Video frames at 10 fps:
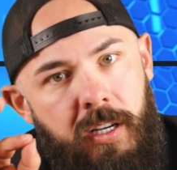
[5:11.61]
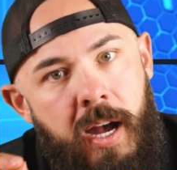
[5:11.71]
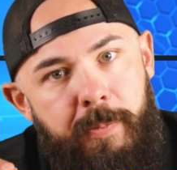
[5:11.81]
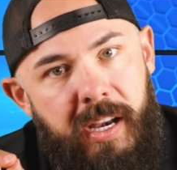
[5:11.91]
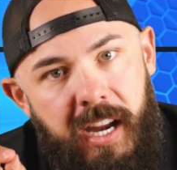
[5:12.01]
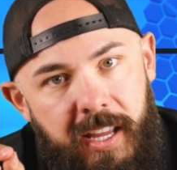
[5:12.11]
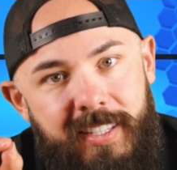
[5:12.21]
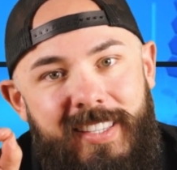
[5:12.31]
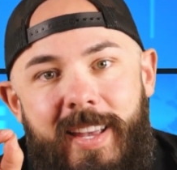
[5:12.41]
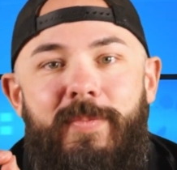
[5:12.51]
company
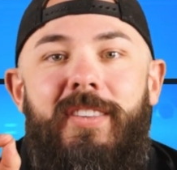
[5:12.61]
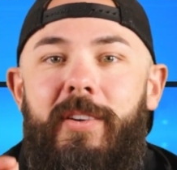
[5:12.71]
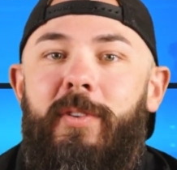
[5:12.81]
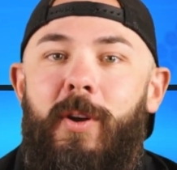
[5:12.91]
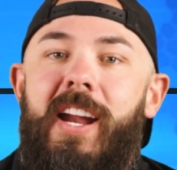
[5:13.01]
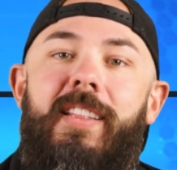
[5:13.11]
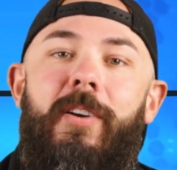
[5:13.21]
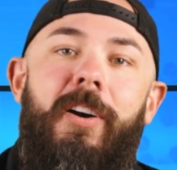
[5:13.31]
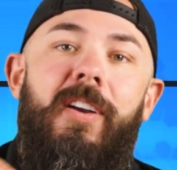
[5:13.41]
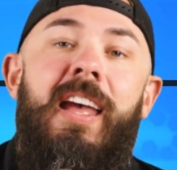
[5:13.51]
seems to have created
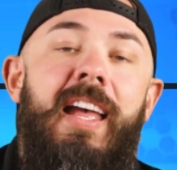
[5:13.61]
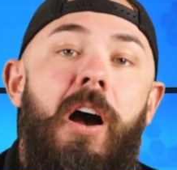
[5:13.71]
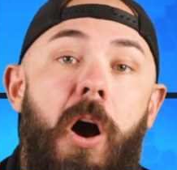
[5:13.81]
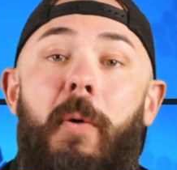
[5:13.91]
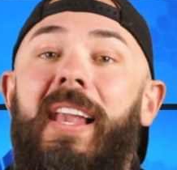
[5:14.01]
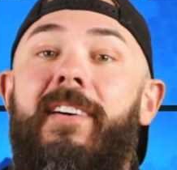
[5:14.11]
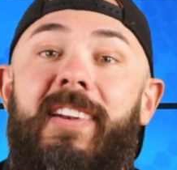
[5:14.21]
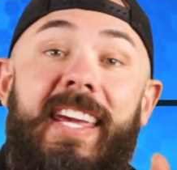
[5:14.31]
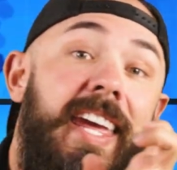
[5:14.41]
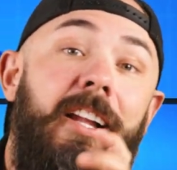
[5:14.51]
their own
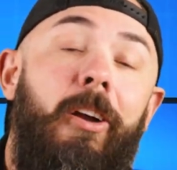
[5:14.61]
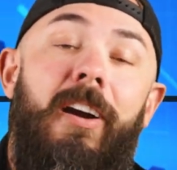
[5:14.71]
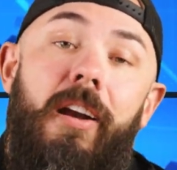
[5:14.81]
O11 killer,